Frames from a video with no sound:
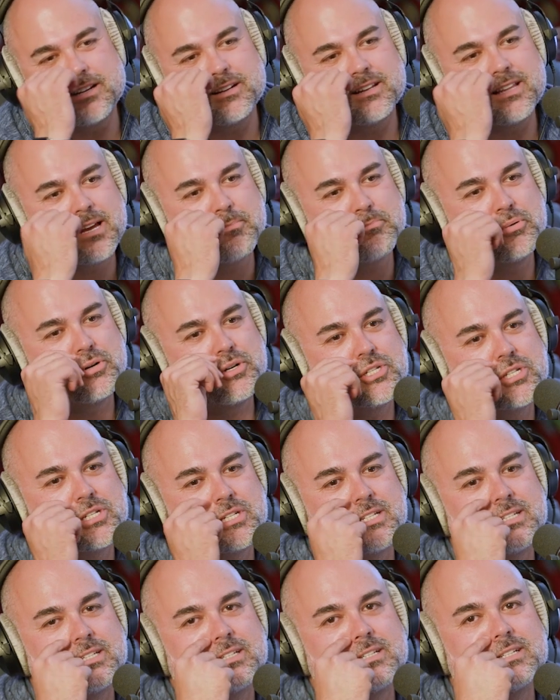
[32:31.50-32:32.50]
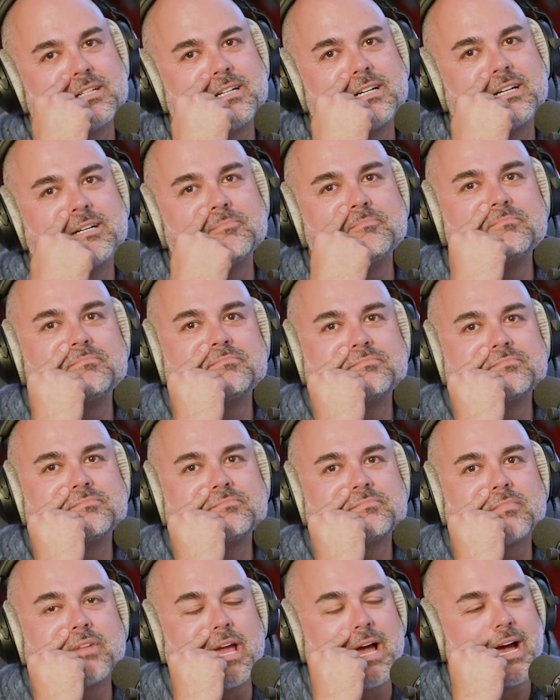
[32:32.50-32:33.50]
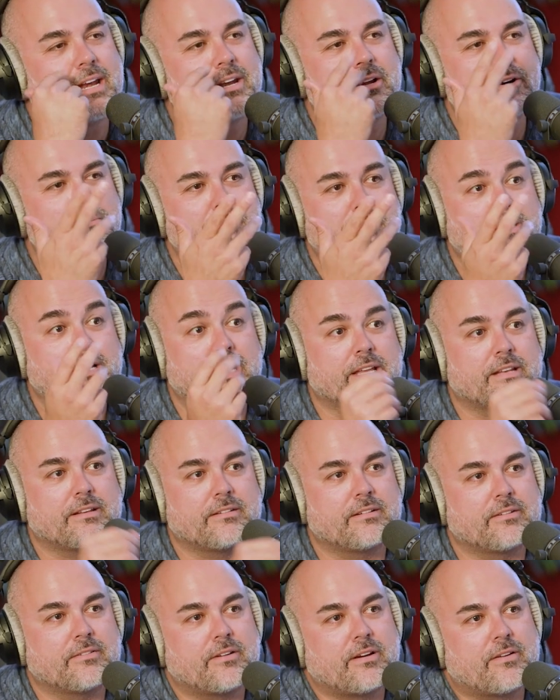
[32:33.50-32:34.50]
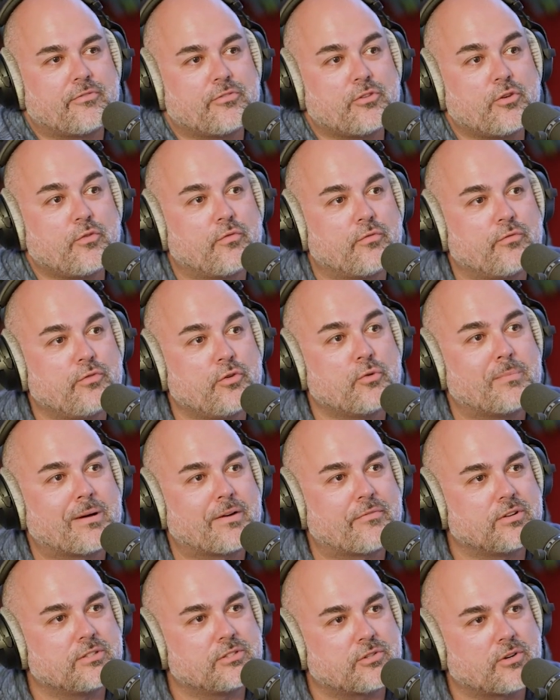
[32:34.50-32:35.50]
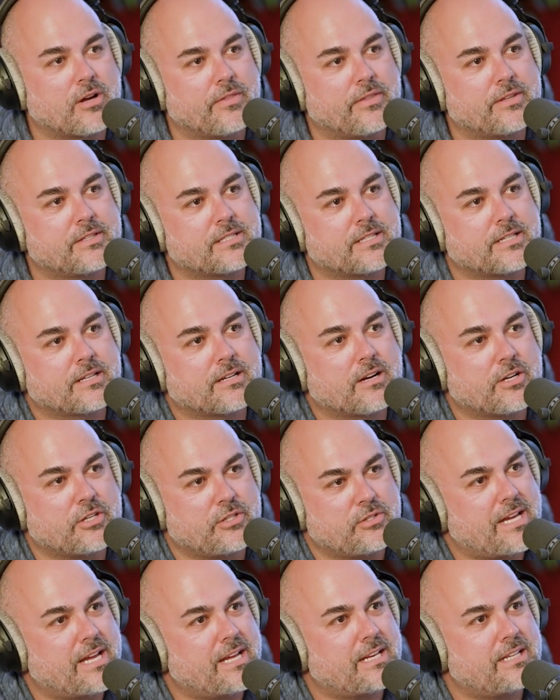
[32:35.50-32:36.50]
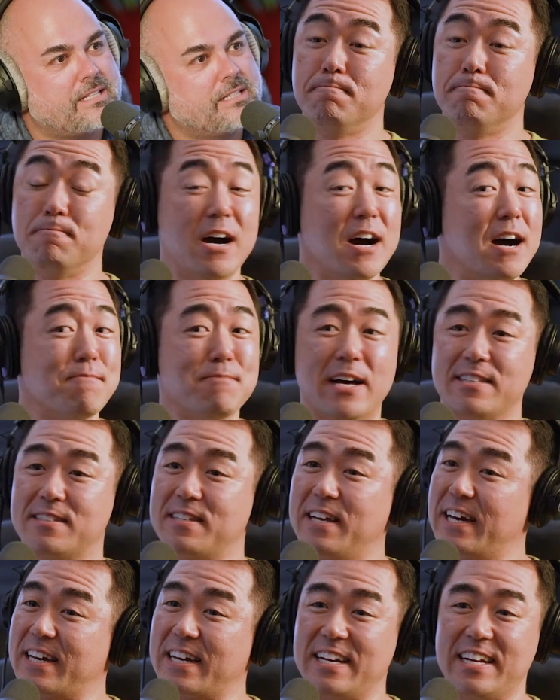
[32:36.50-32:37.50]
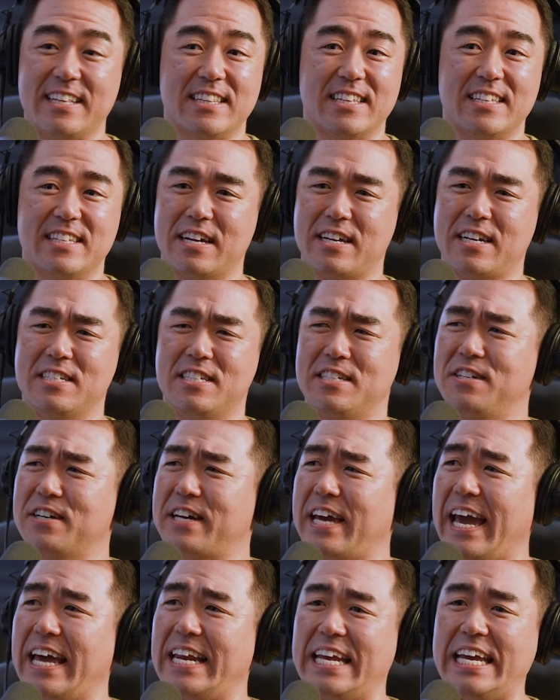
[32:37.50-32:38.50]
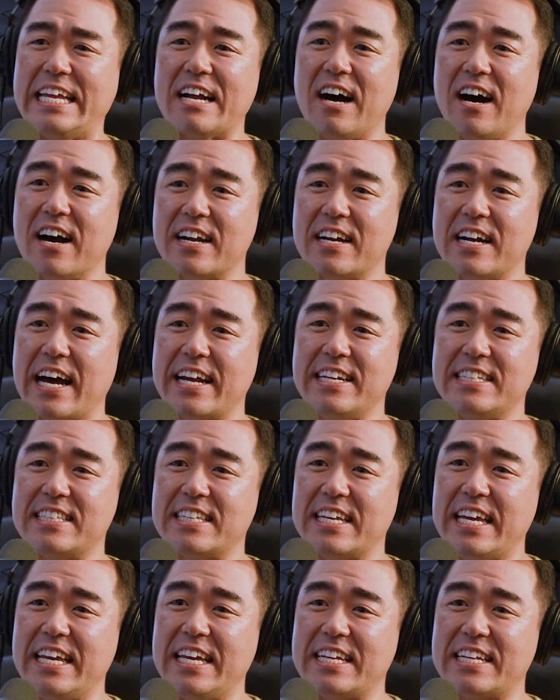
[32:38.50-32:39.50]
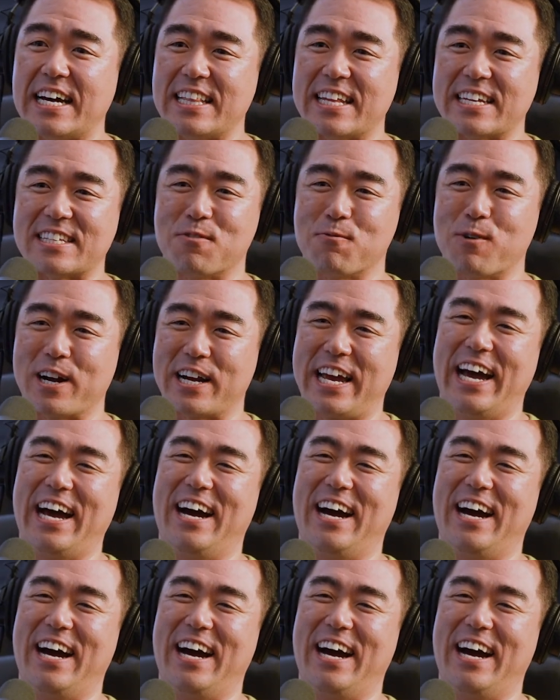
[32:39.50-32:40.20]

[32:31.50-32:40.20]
they're like pushing it. Um, yeah, I know. A few few of my friends are on this thing. Are yeah. you taking No, I'm not taking it. Yeah, because you can't eat on it. And I need to eat. I like to work